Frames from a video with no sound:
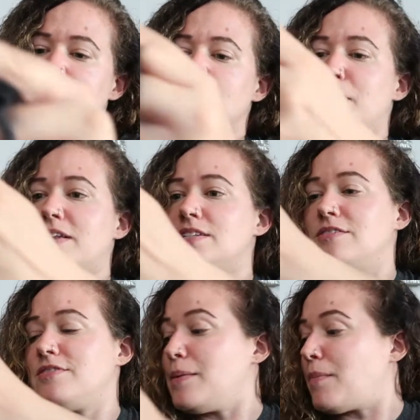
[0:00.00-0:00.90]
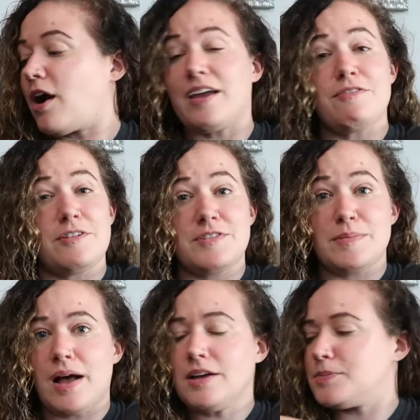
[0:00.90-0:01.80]
expensive, they market
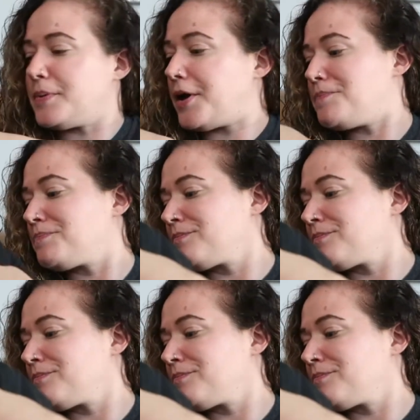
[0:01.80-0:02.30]
$50, but